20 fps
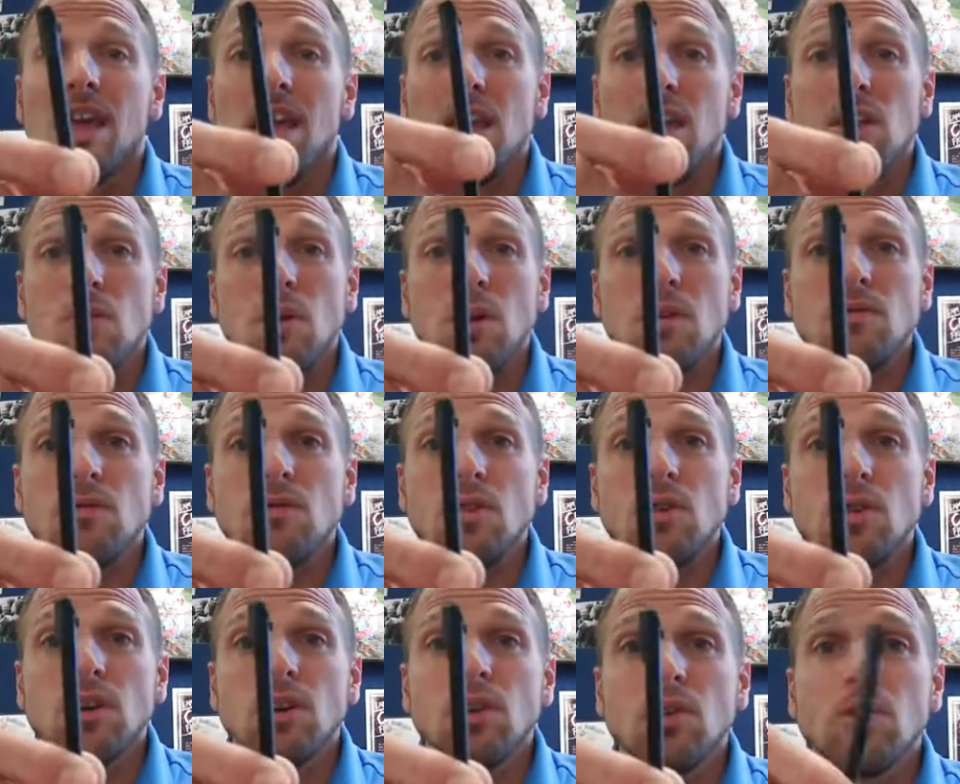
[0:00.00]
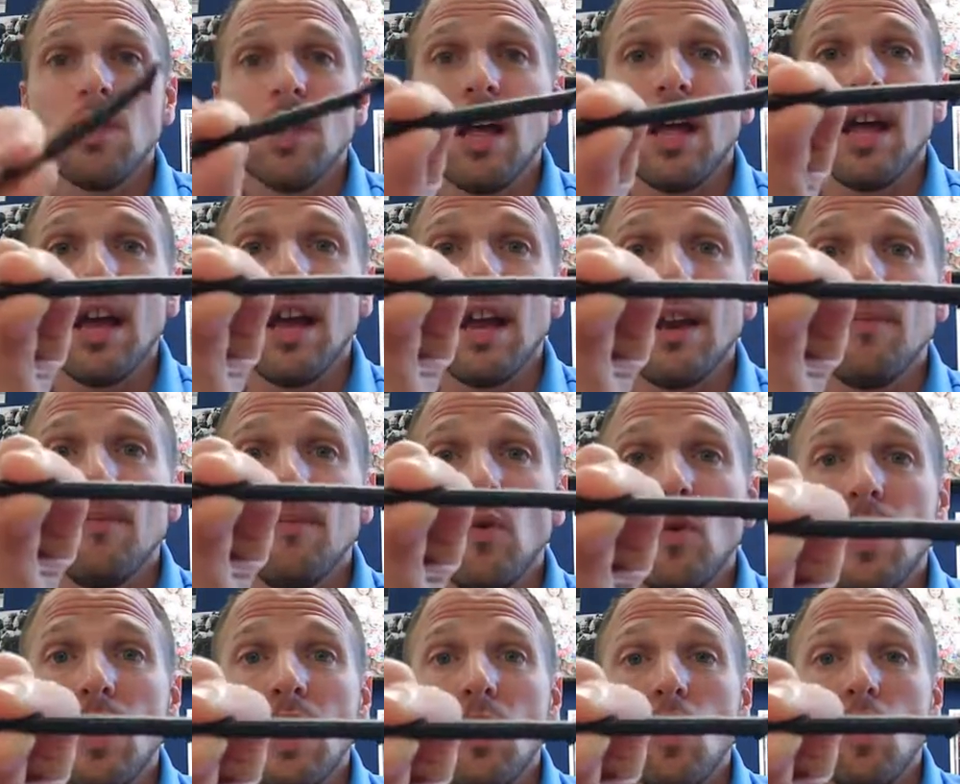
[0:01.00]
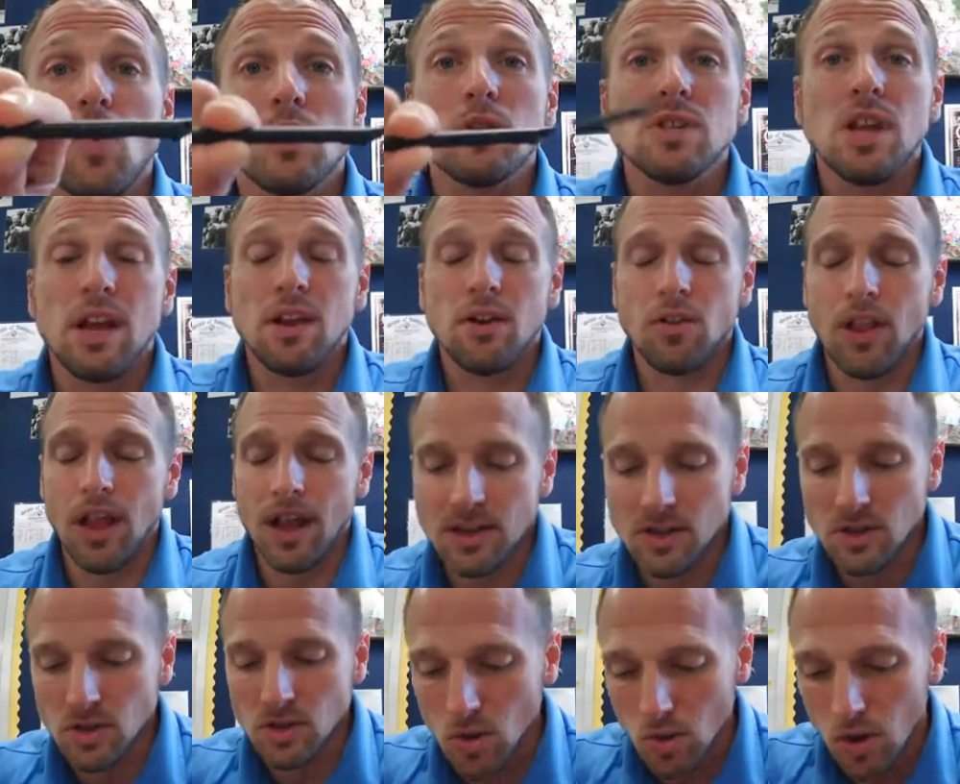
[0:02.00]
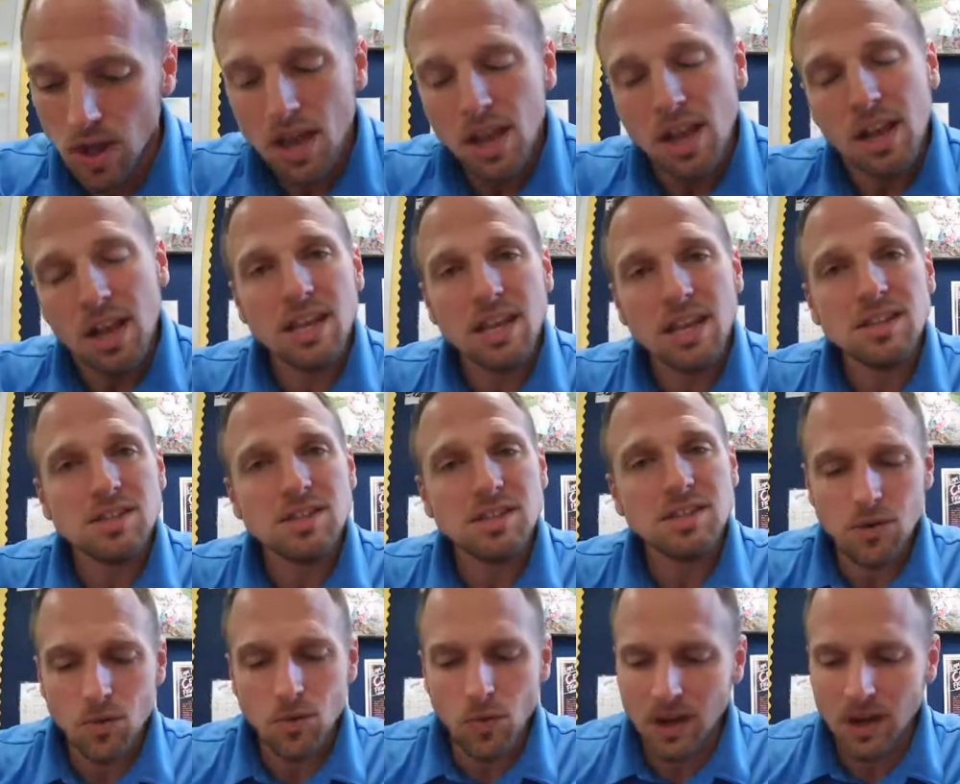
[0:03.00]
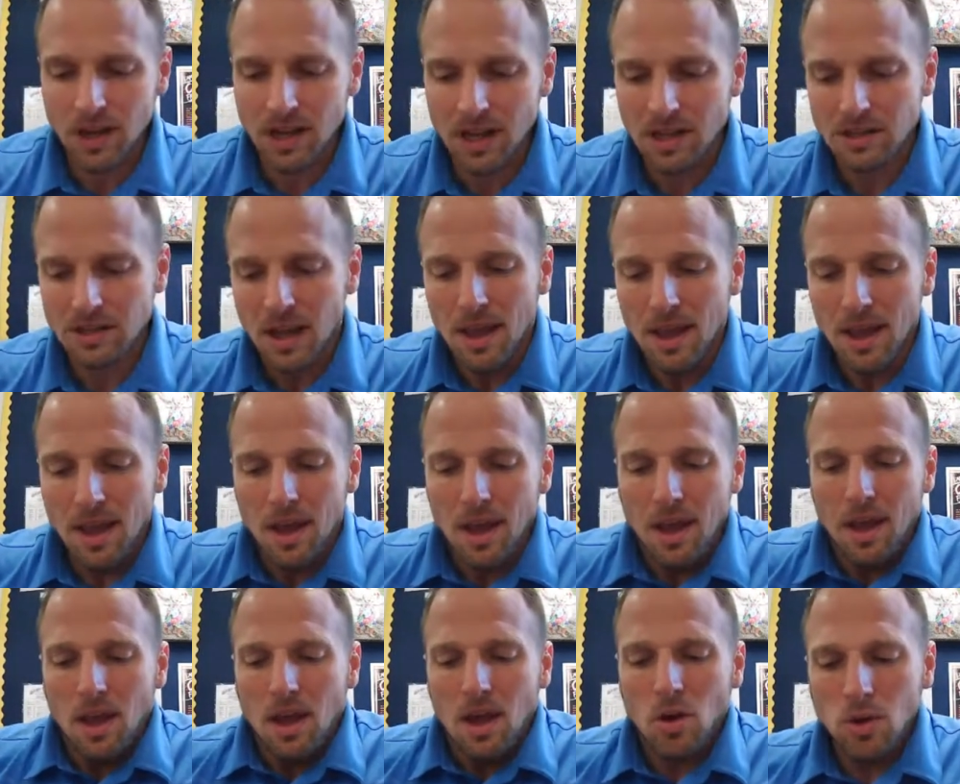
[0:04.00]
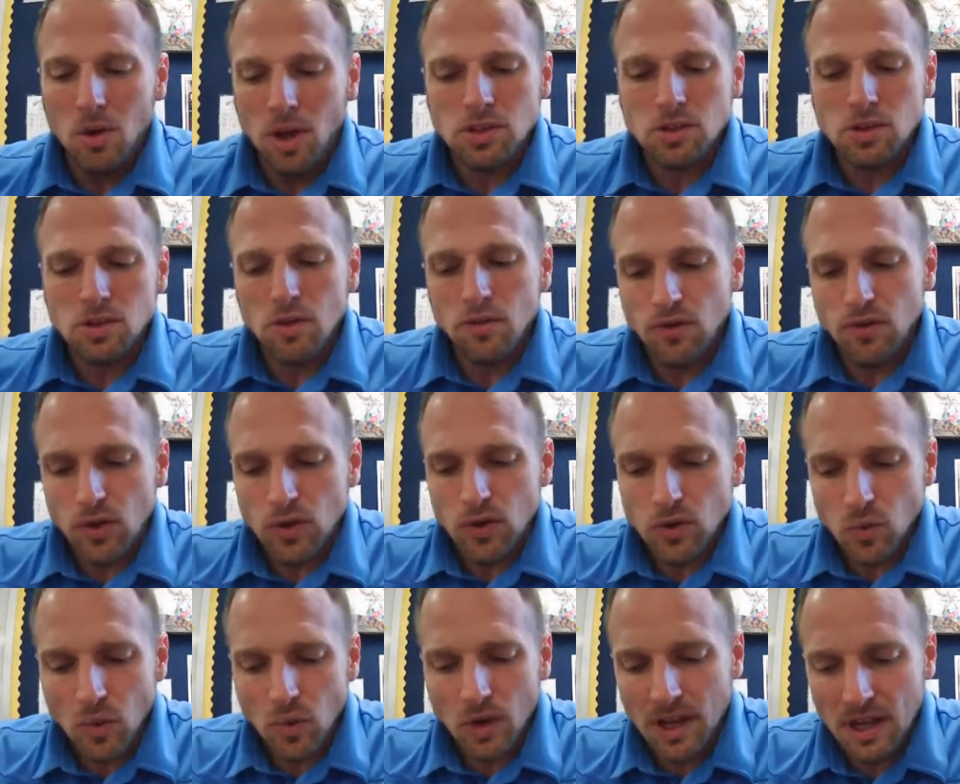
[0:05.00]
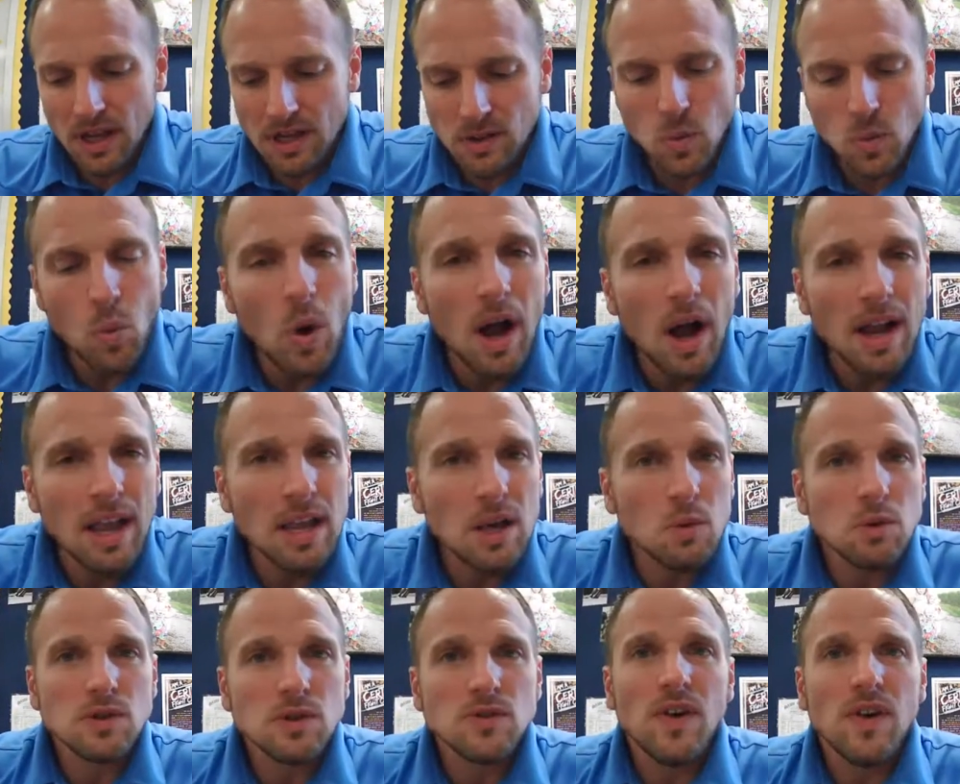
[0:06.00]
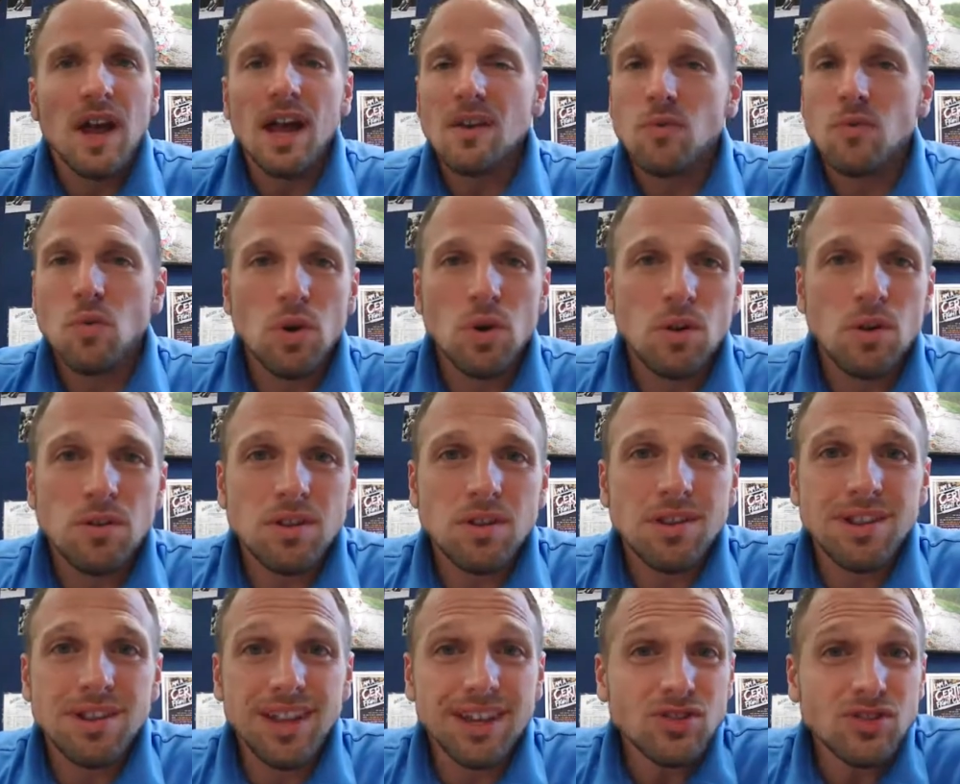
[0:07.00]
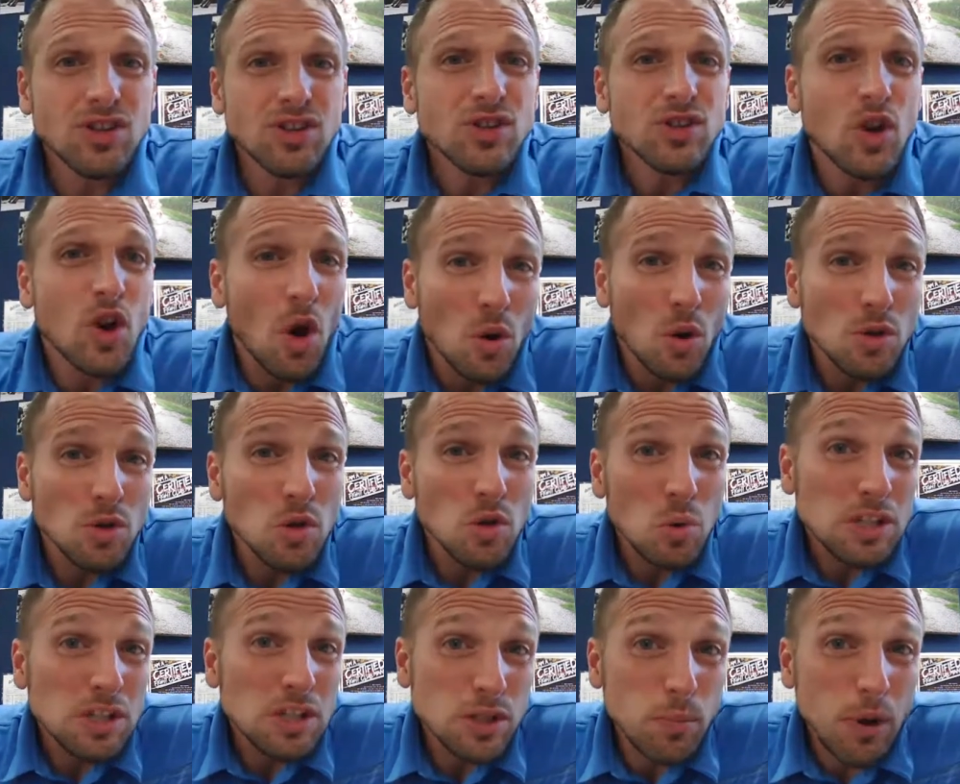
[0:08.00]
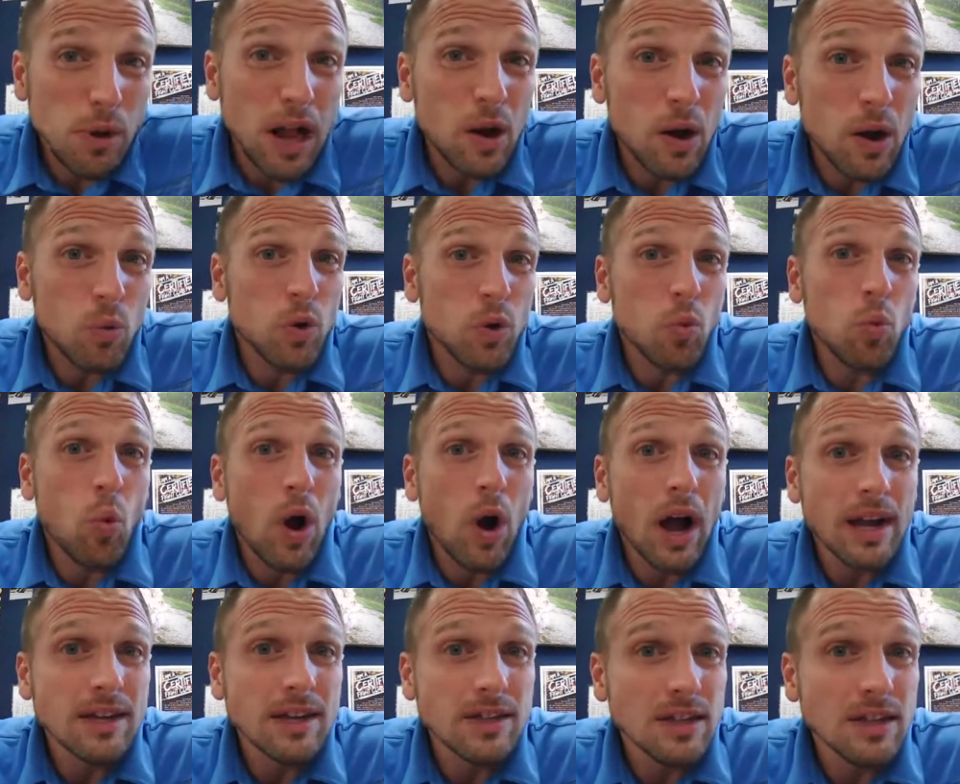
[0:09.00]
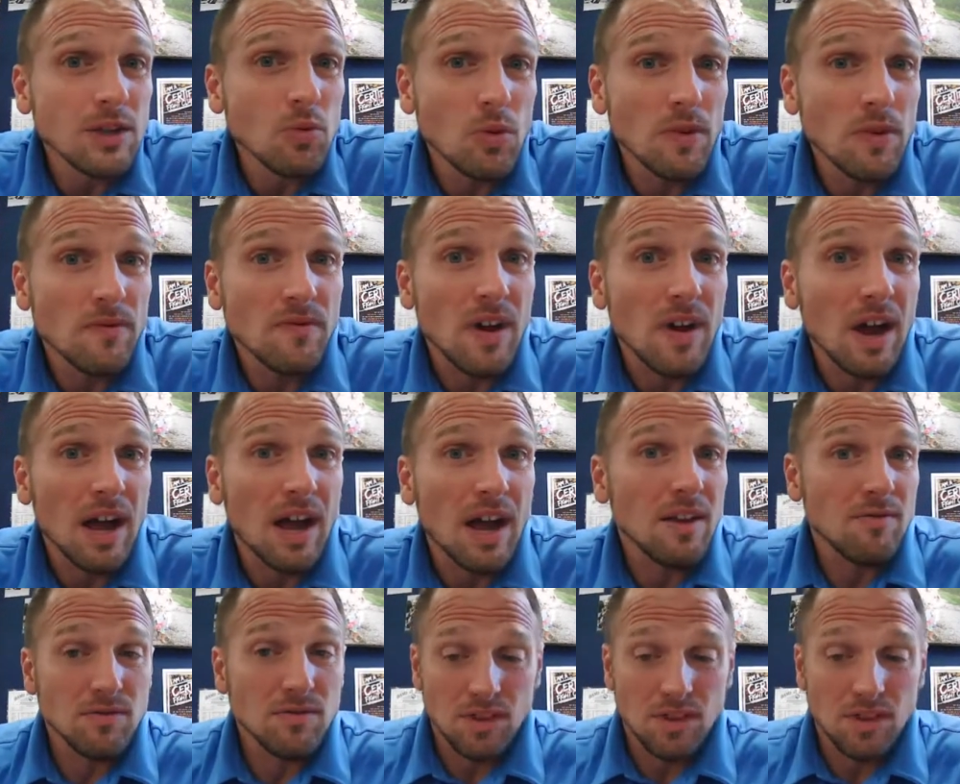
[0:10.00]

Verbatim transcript: Either a vertical line or a horizontal line. So let's see what it is. Okay, so the first one is y equals 5. Well, let's just go to a spot where y is equal to 5.